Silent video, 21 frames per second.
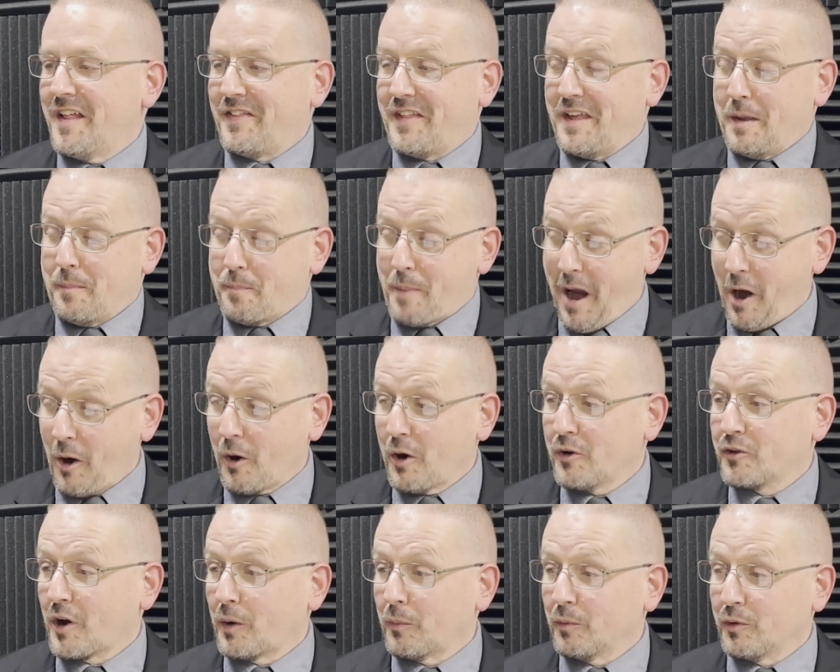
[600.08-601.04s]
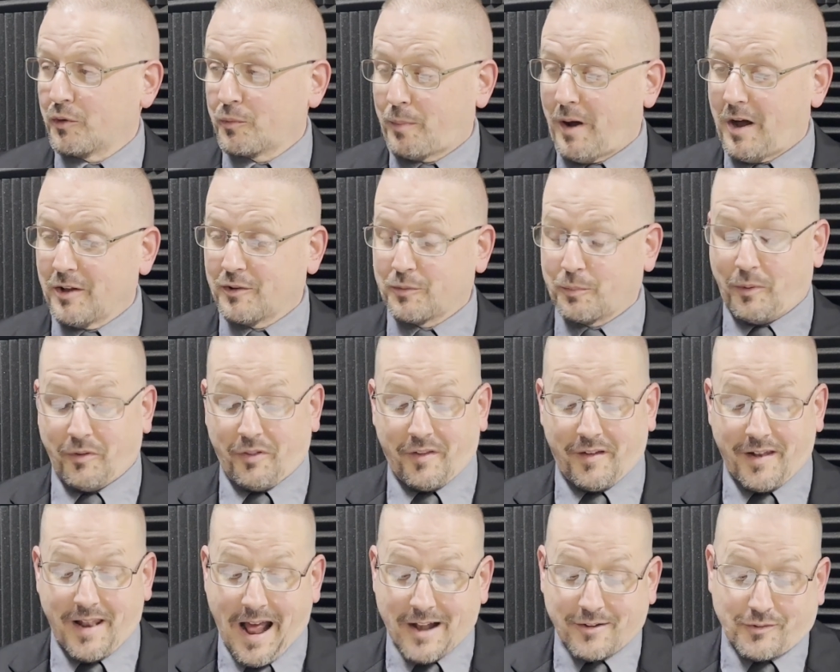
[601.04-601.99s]
the parents are responsible, the
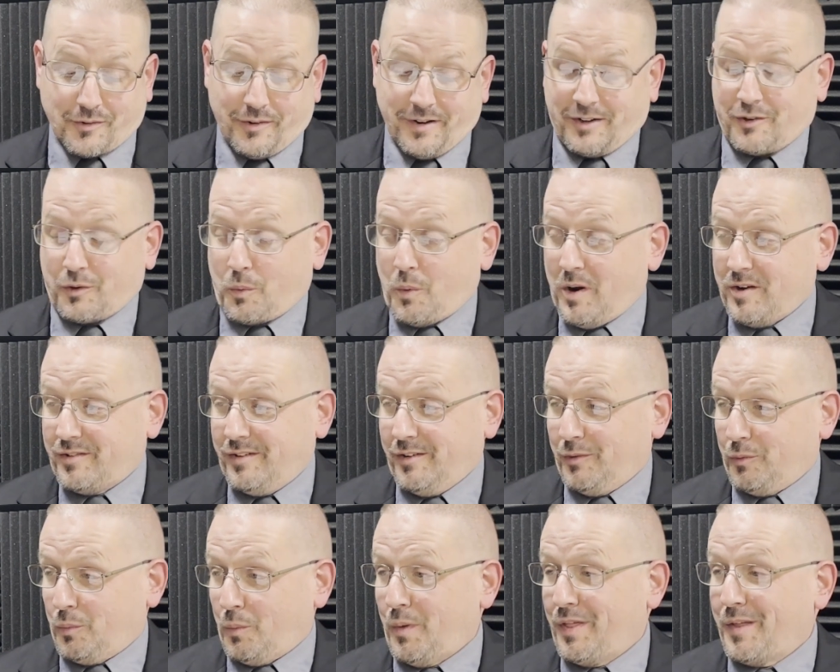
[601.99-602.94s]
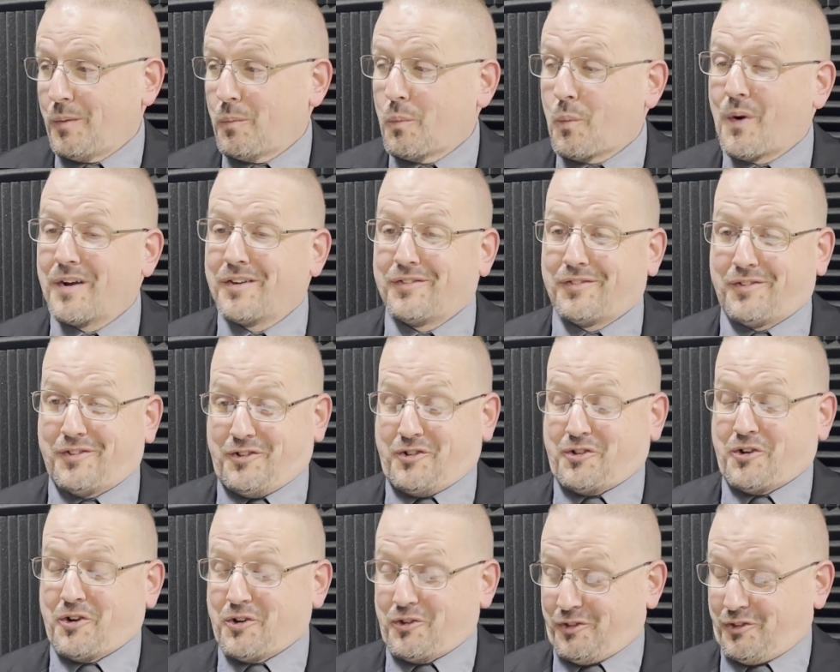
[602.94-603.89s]
natural next question is, well, then what is the
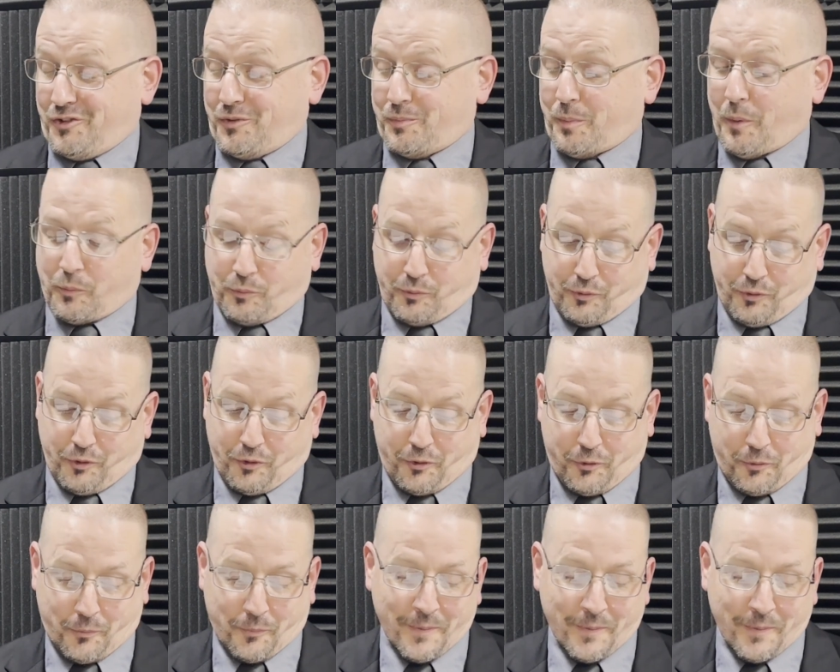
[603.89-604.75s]
church supposed to do?